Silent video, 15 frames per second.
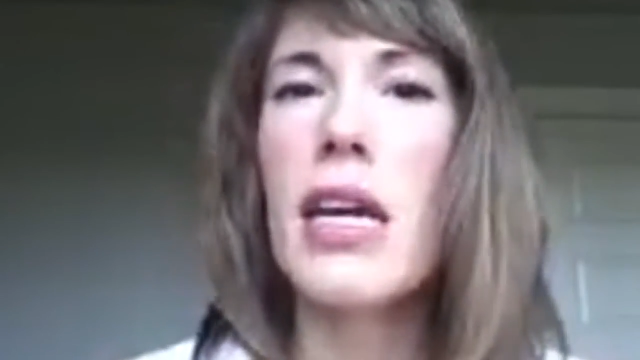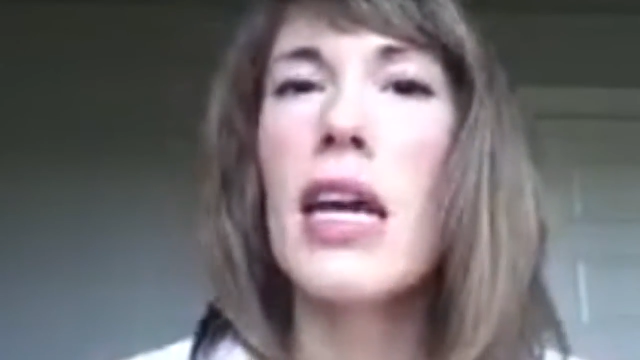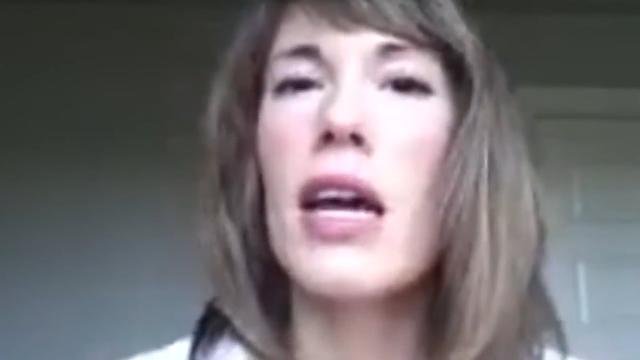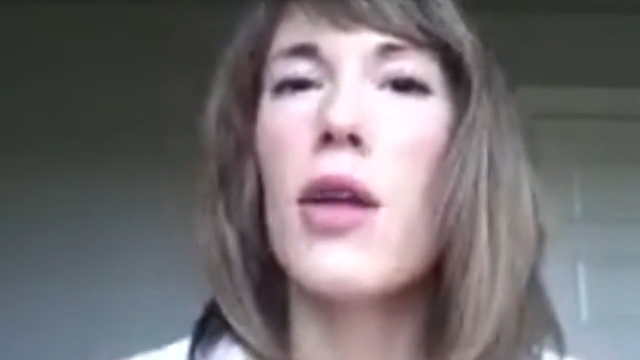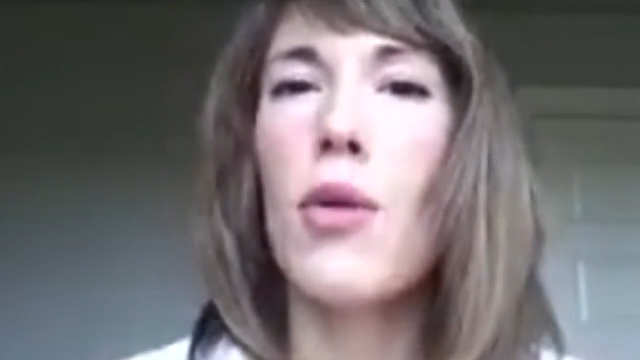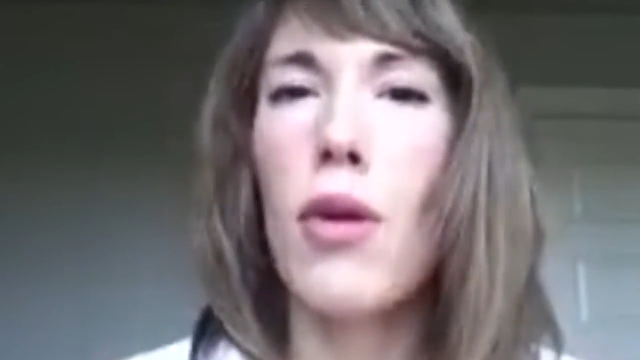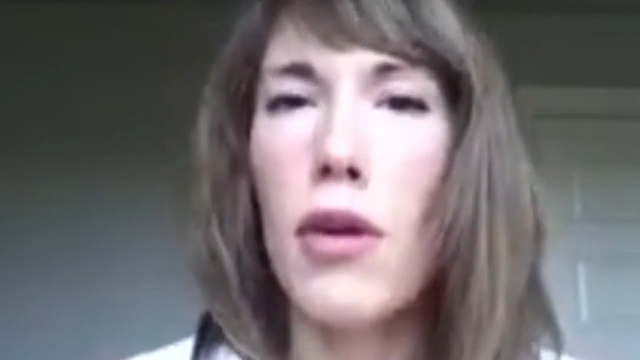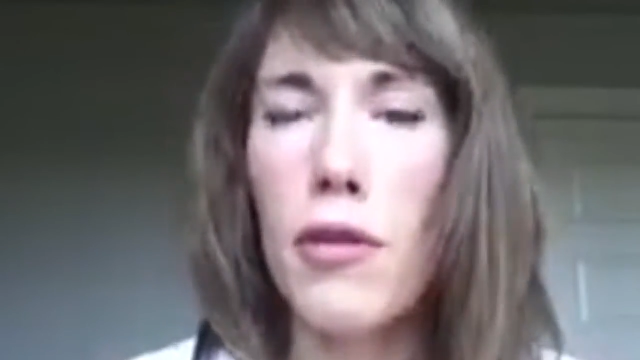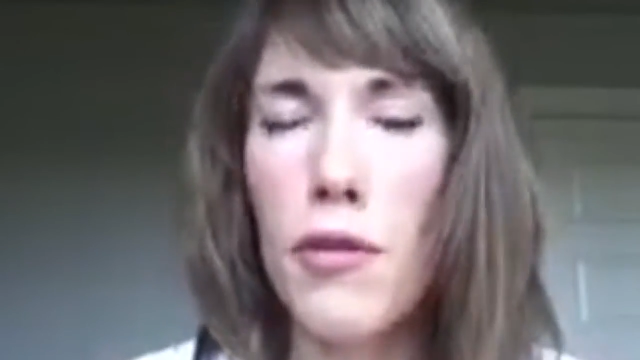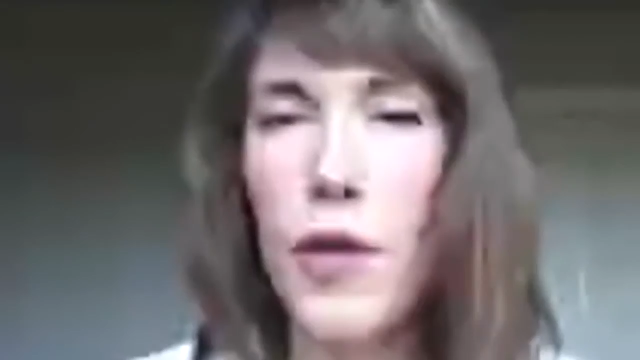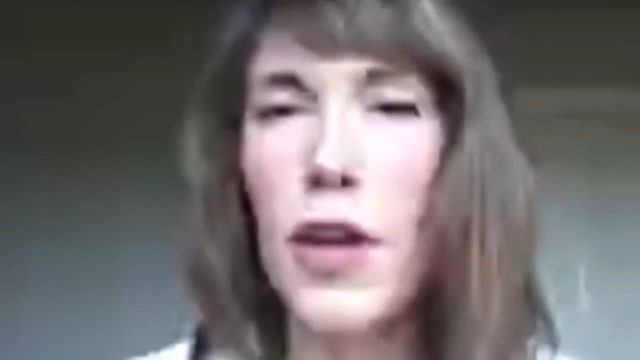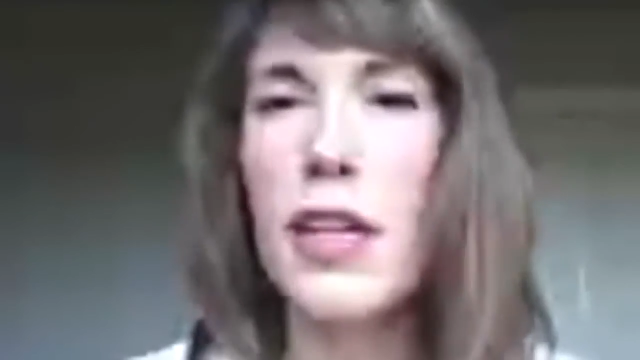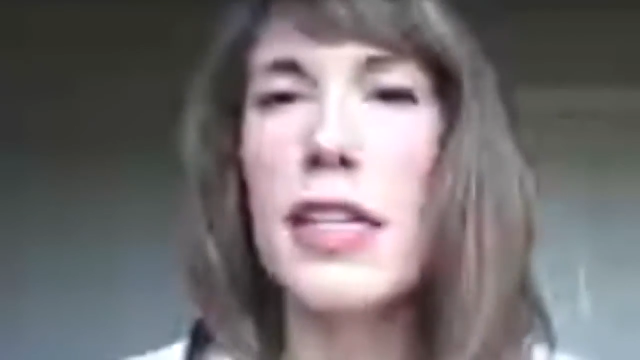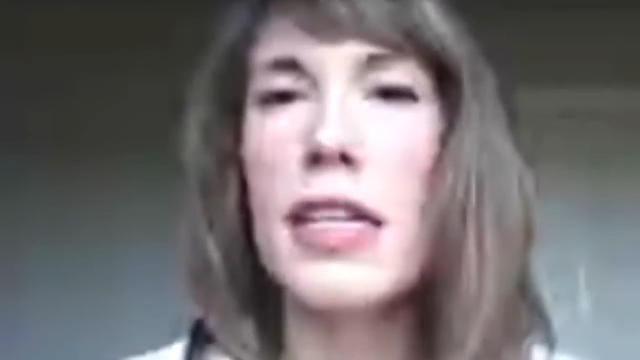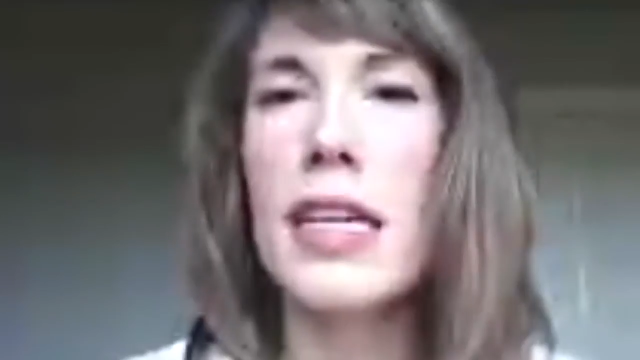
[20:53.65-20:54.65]
in order for
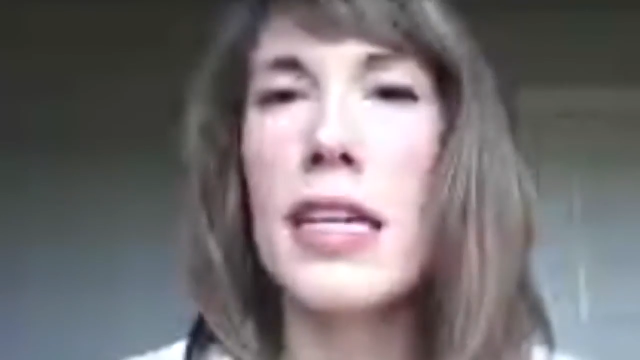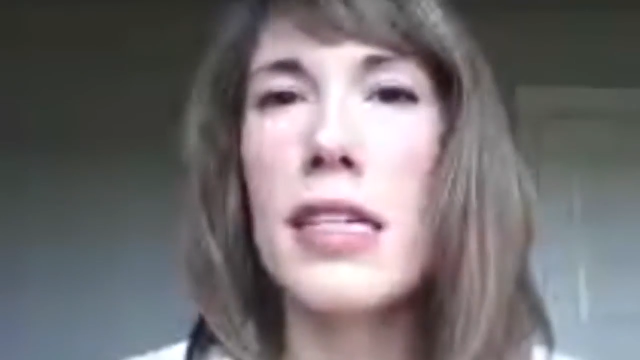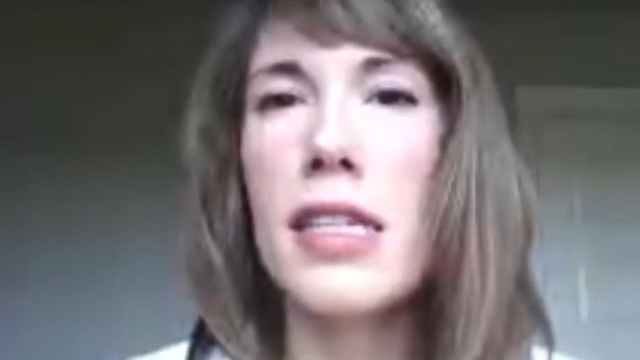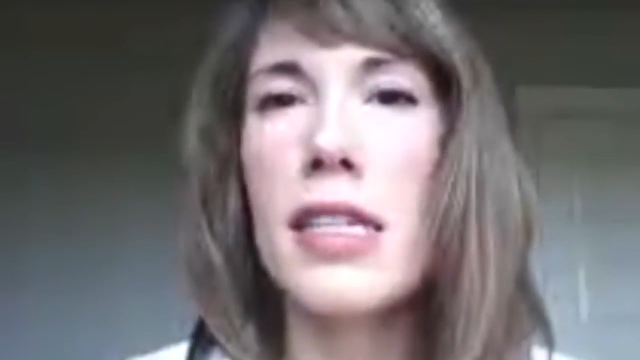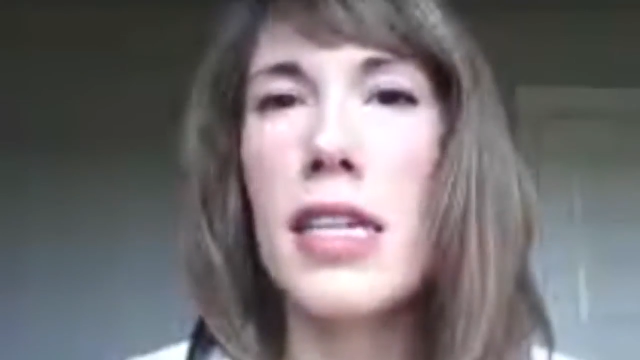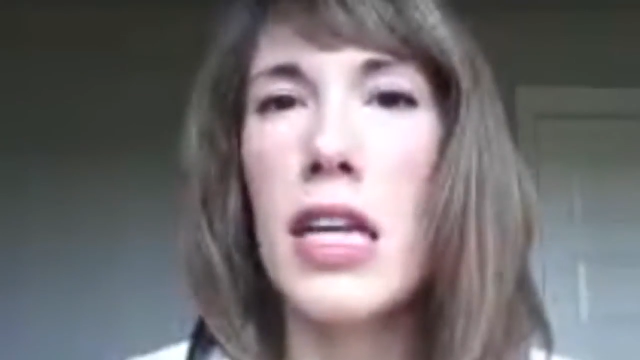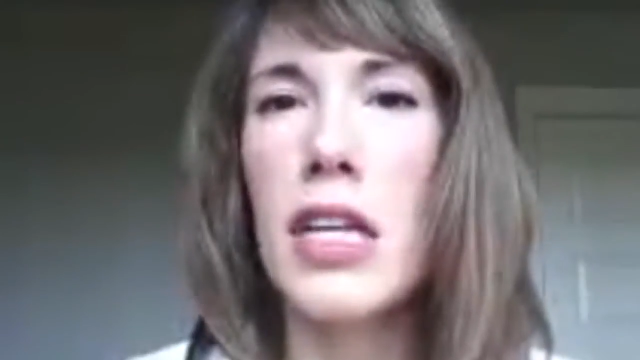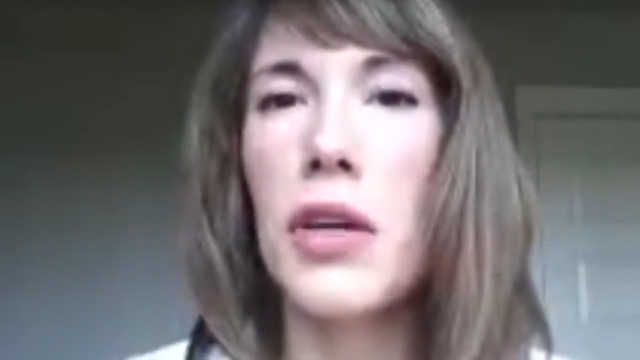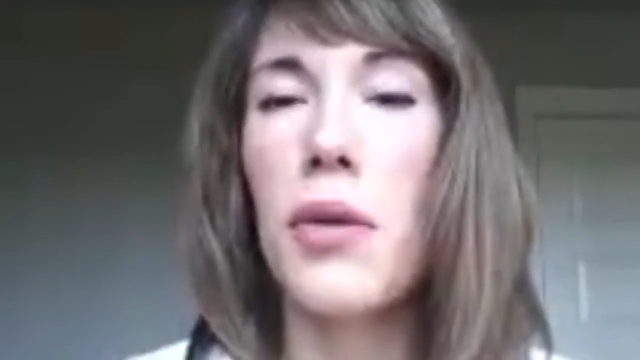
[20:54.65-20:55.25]
it to continue.